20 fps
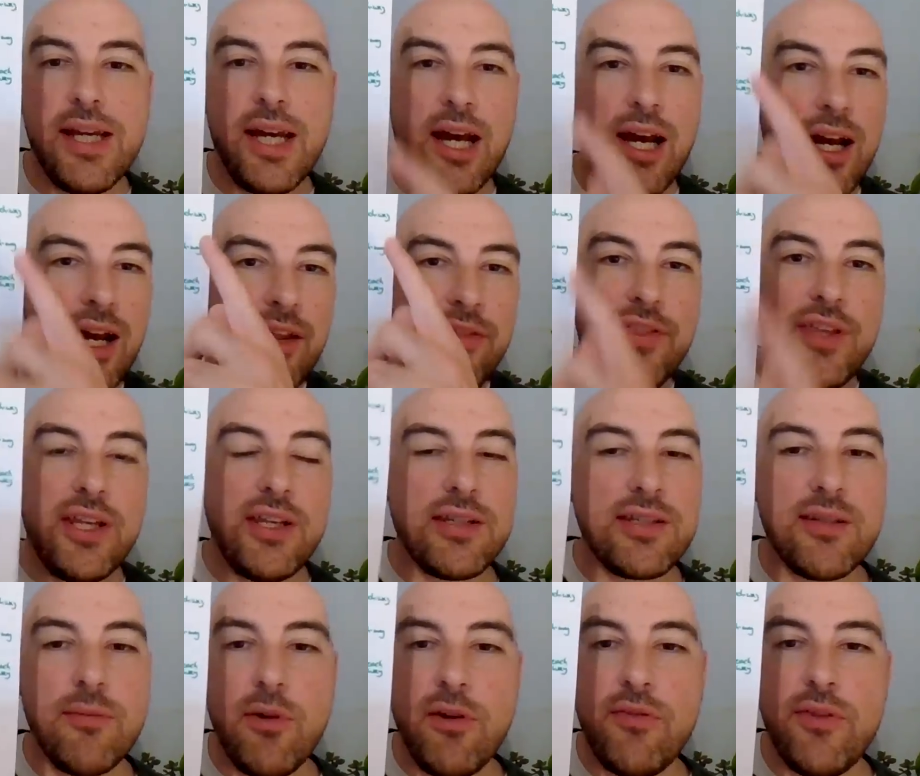I think
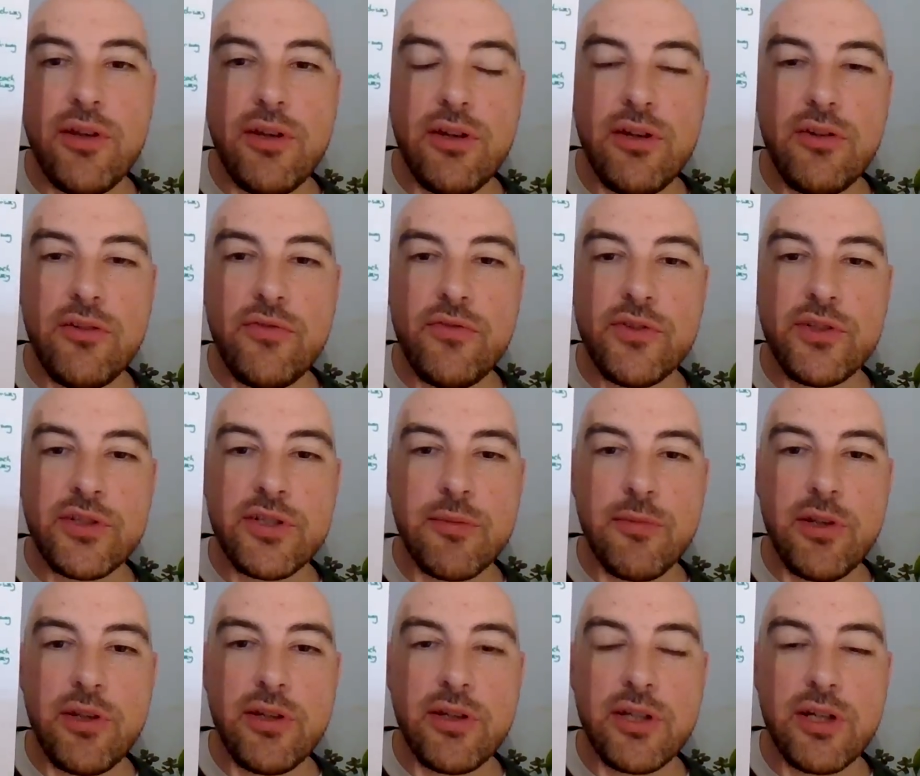some of
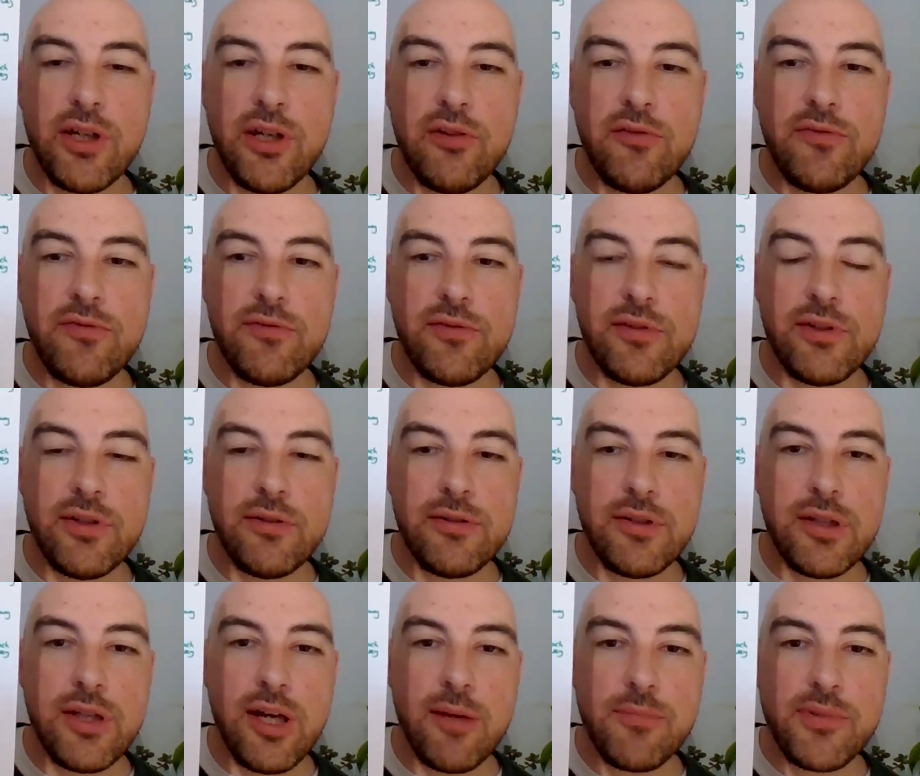the kind of the
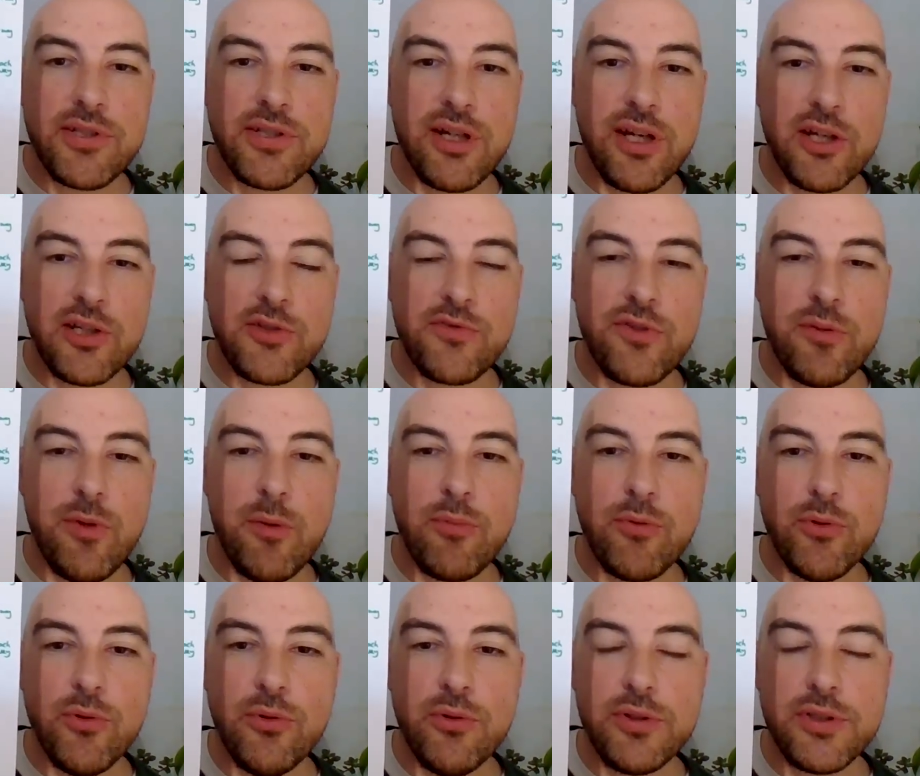upstarts from
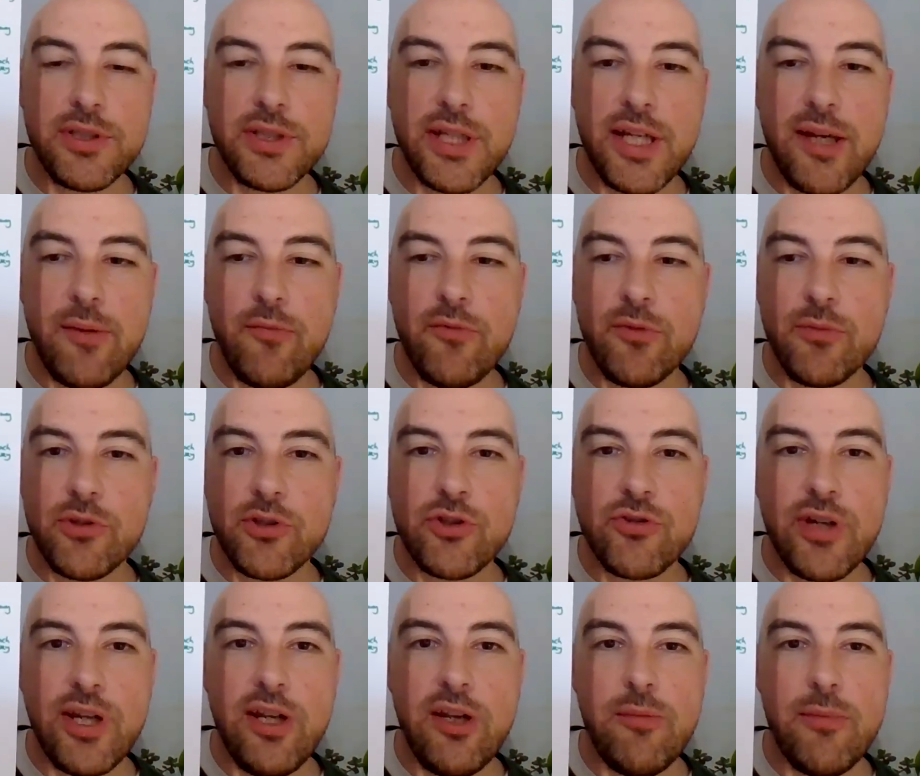abroad, from
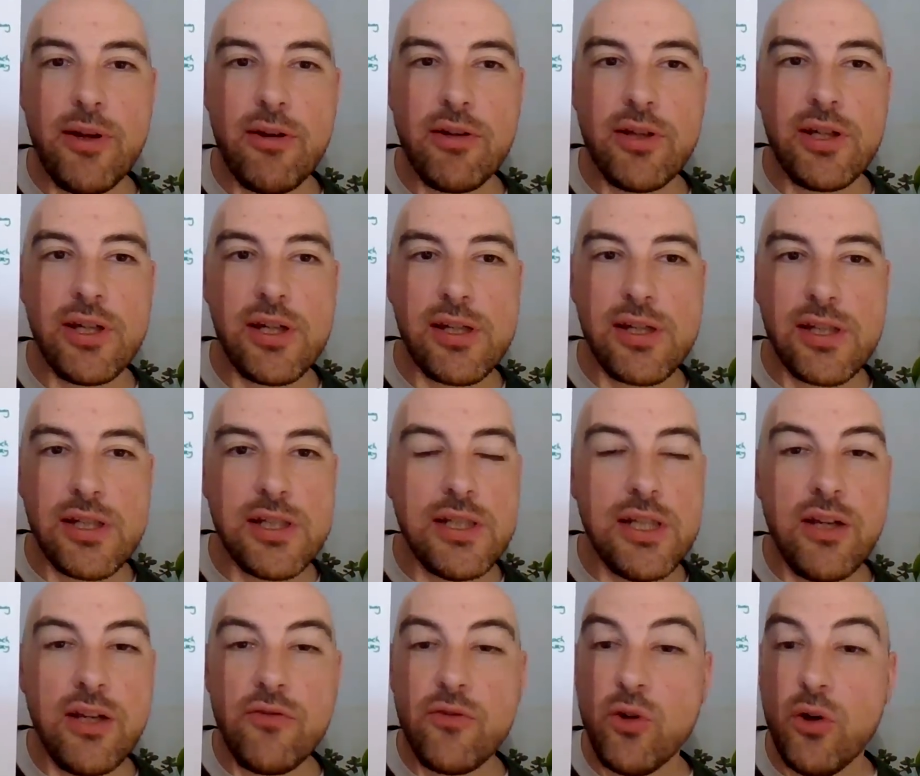Australia and America,
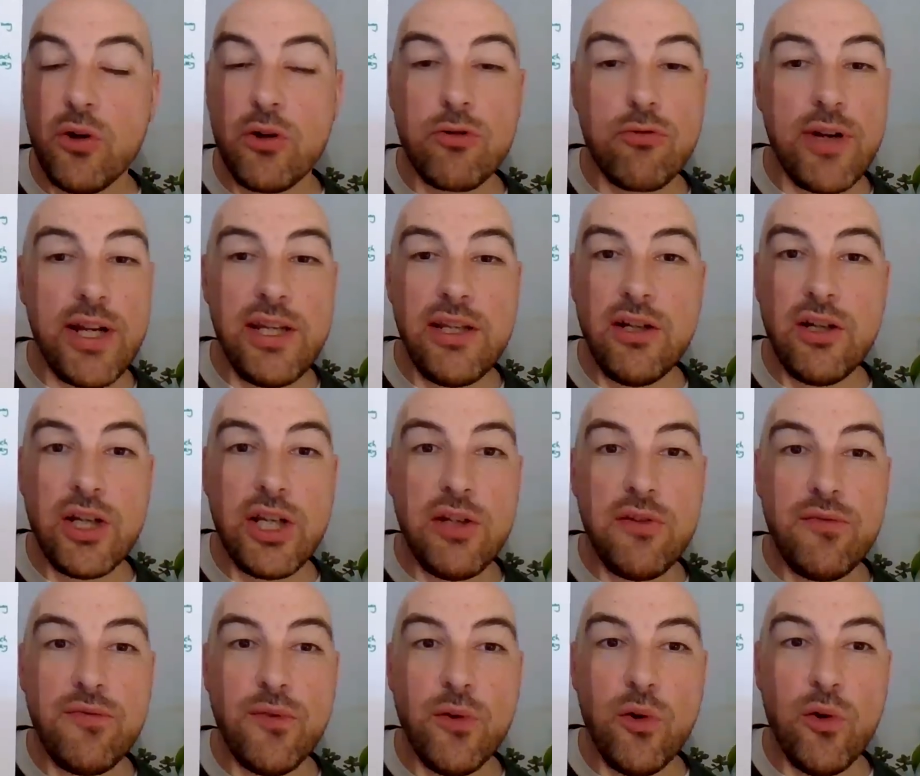got great looking
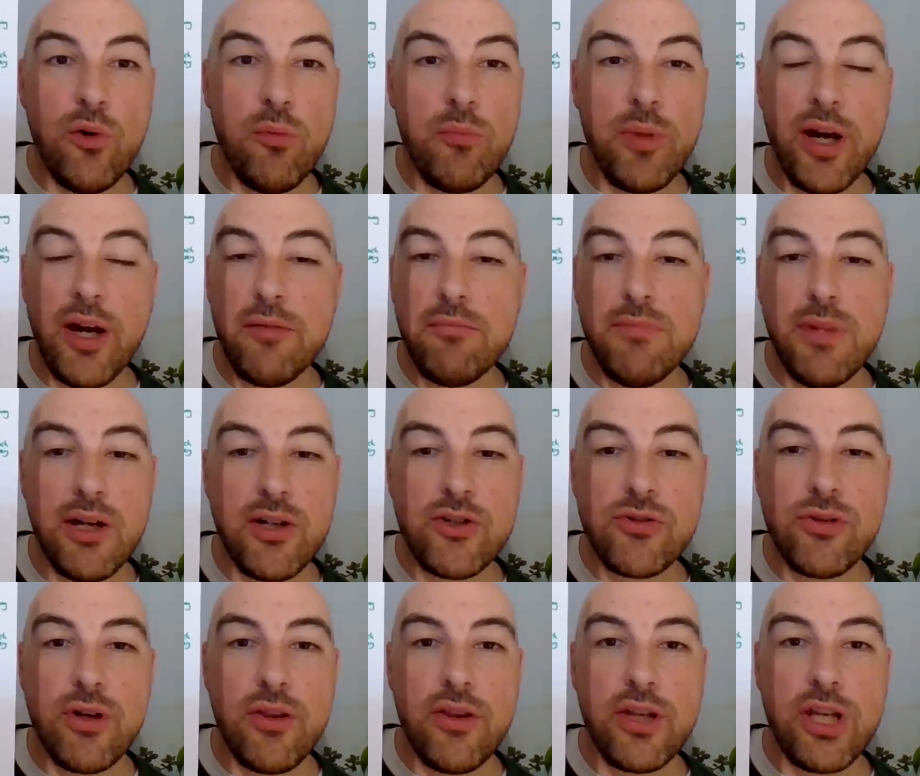form, but I'd
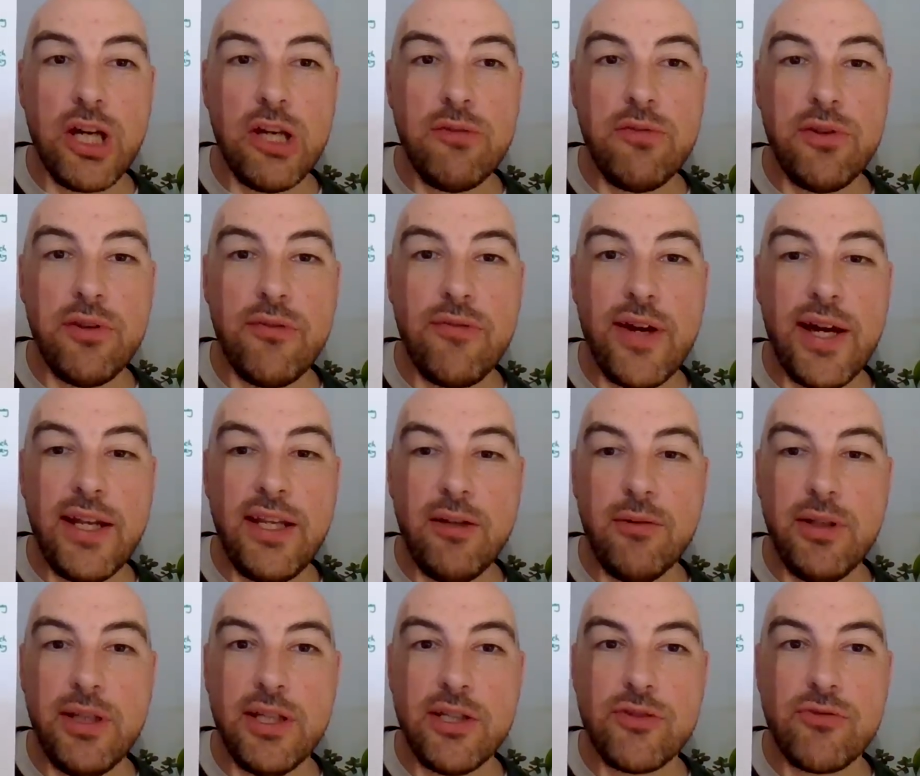much rather go for the value
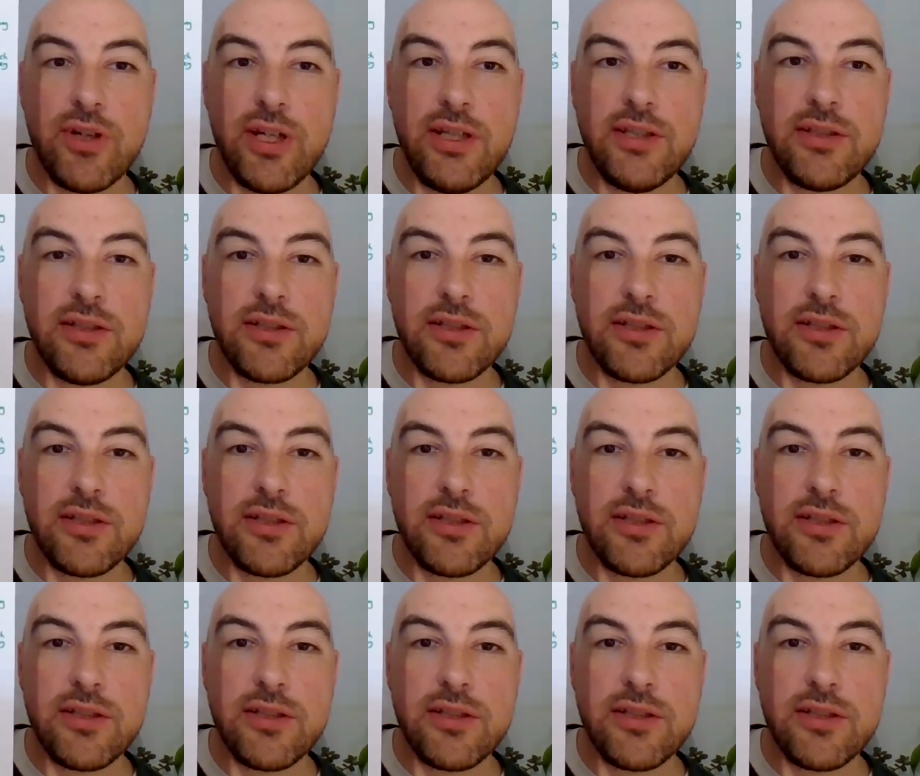in this race.